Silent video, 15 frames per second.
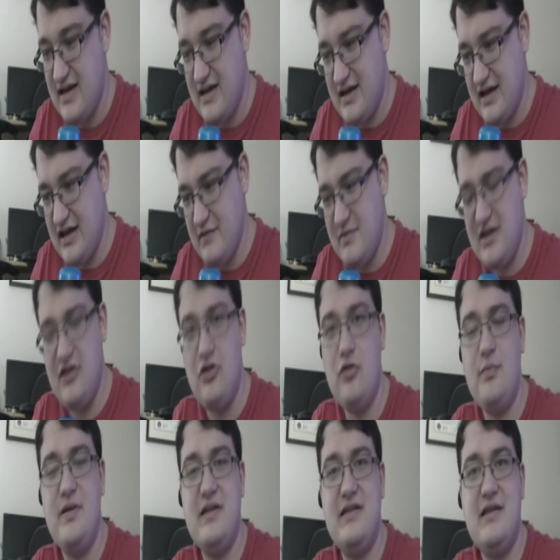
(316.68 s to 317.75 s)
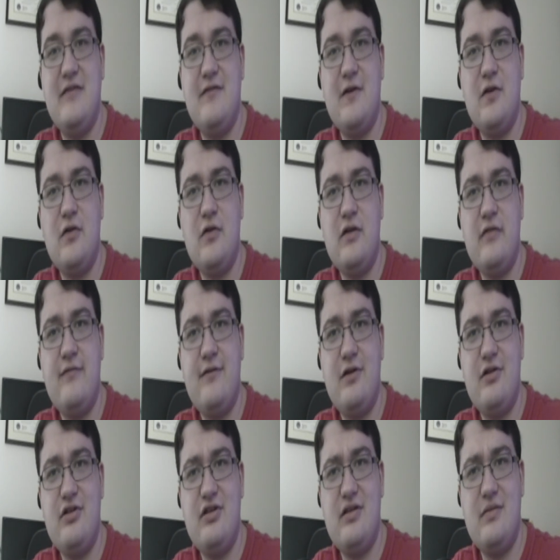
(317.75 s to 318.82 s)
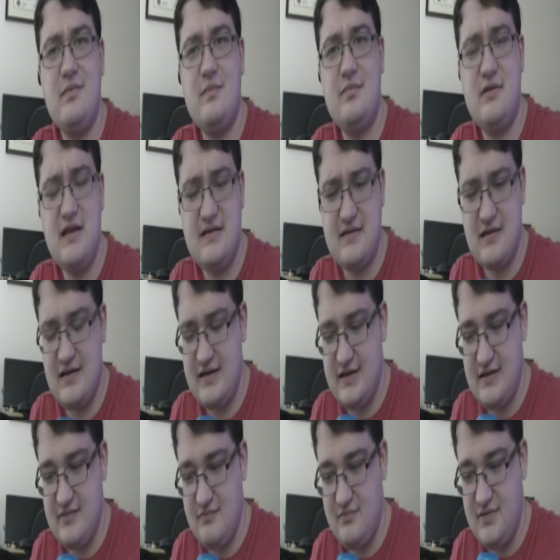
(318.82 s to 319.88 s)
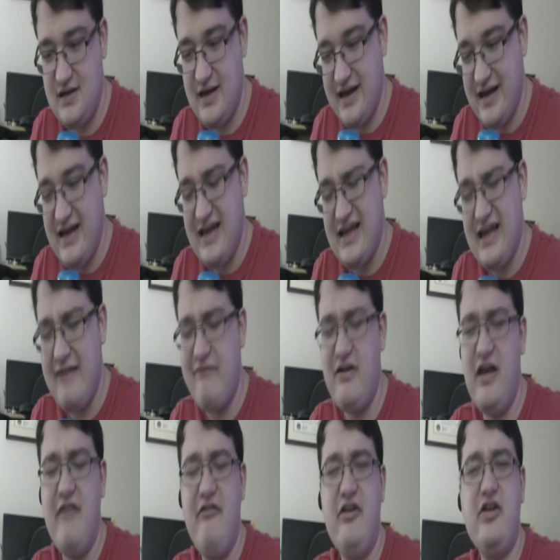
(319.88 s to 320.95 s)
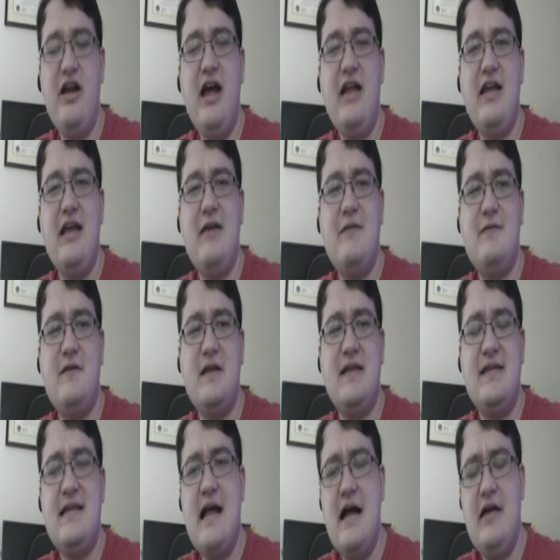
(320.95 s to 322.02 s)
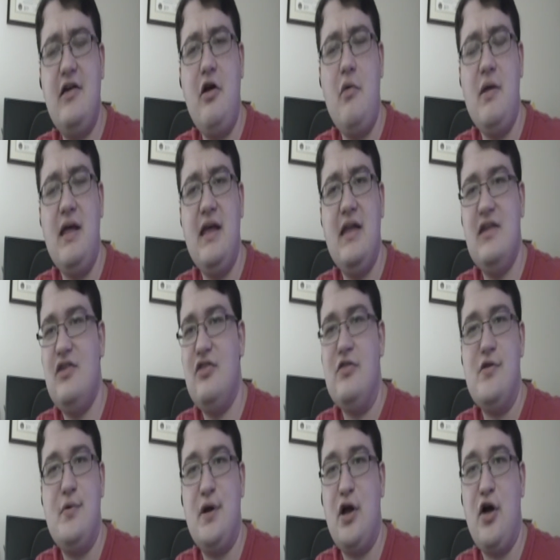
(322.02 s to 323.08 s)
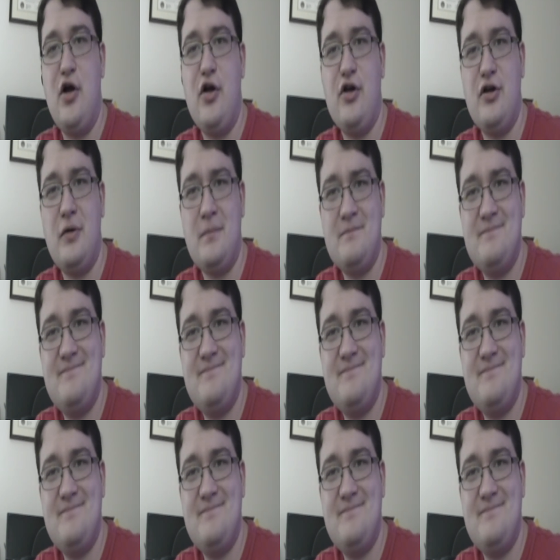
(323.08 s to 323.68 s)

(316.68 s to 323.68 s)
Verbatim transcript: It can be a little bit difficult at first. Just, like, if it's not going in, just do it harder.